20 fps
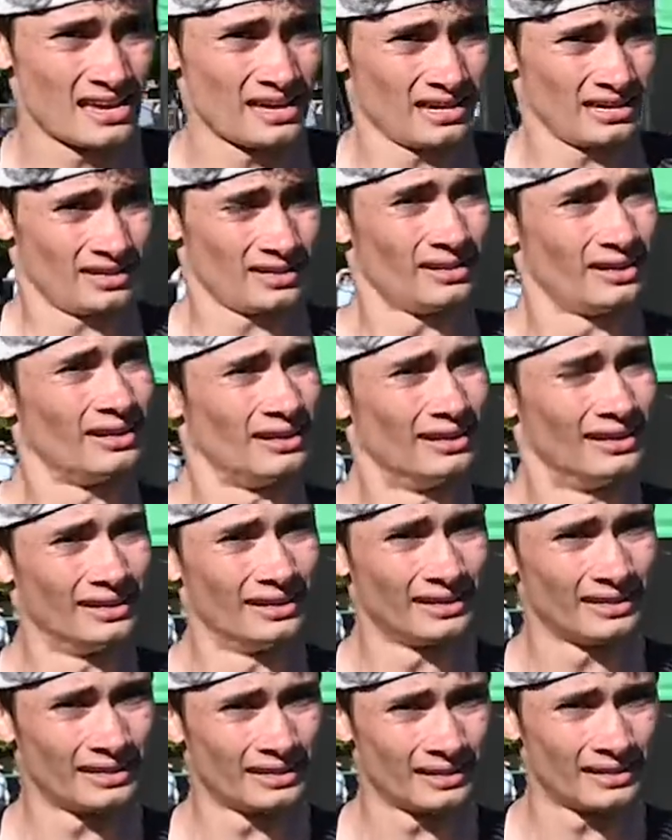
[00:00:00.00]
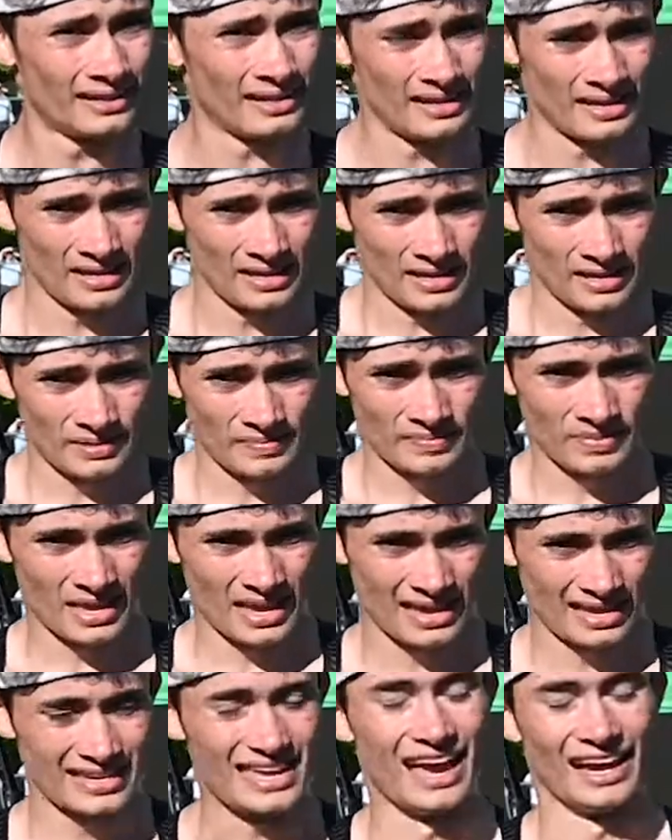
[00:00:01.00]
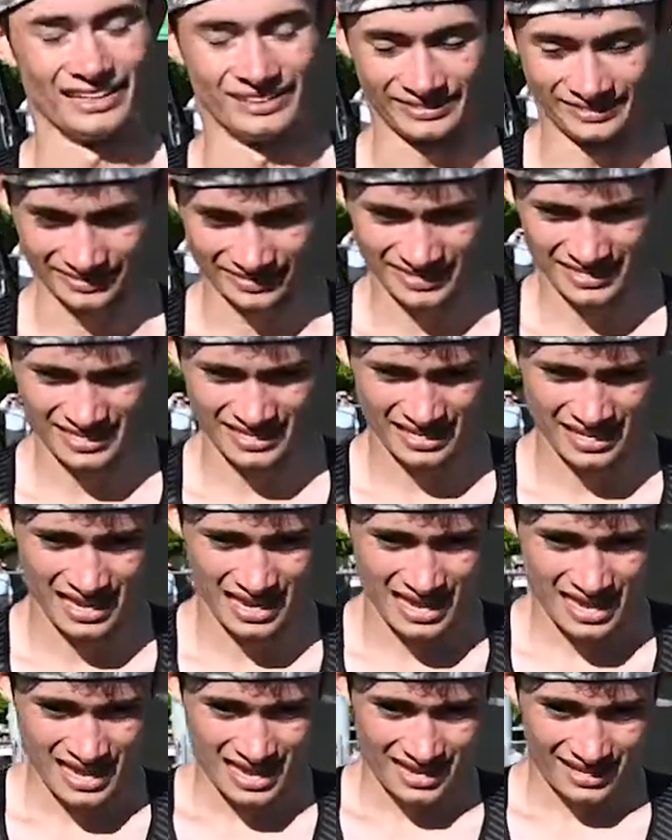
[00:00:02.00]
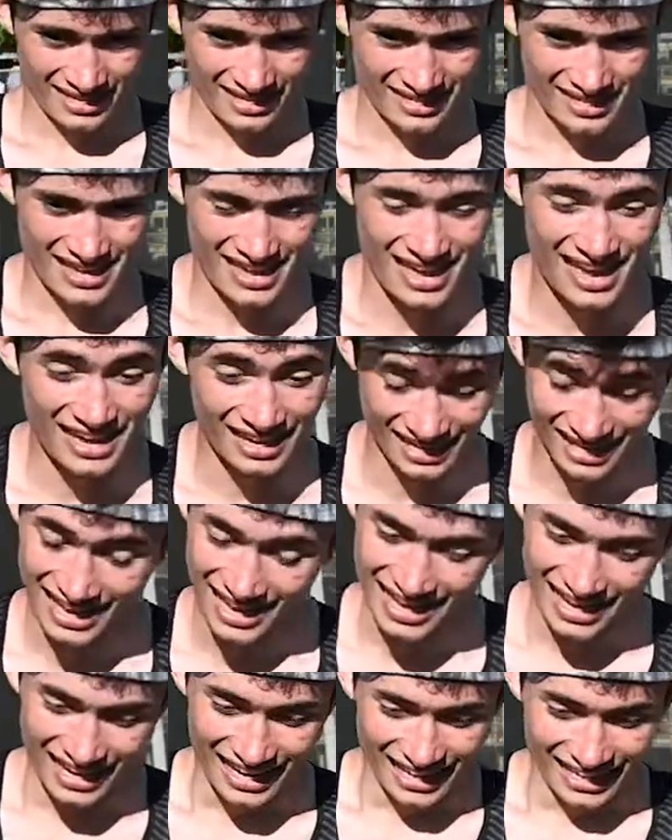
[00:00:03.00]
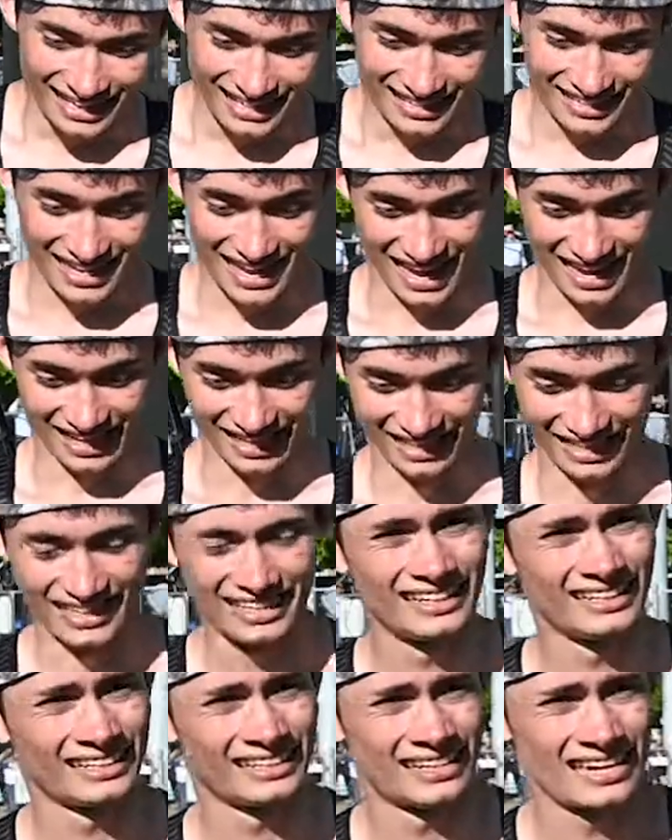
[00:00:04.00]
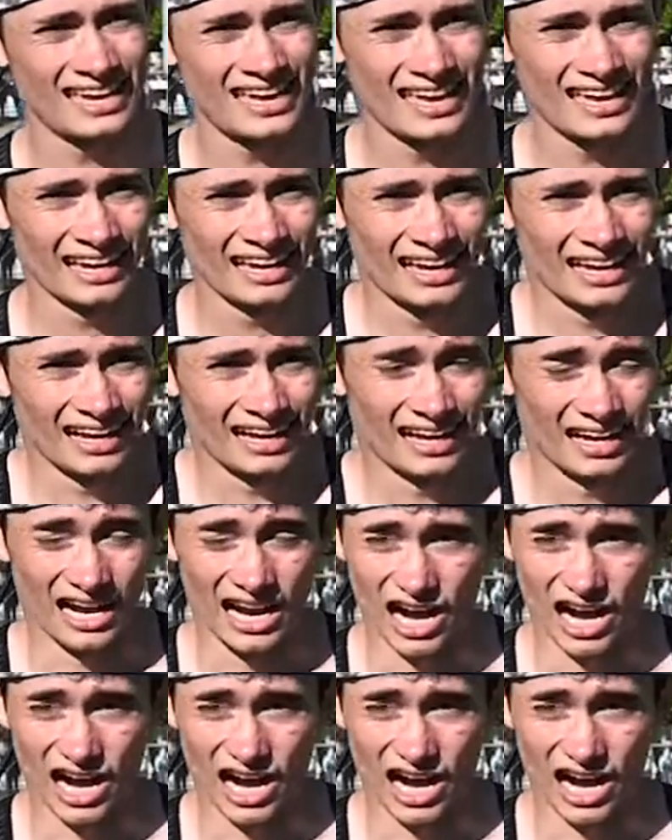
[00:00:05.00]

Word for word: you guys are early in the schedule this year, so you have seventeen days to prepare for postseason. Yeah. How much of a plus is that for you guys?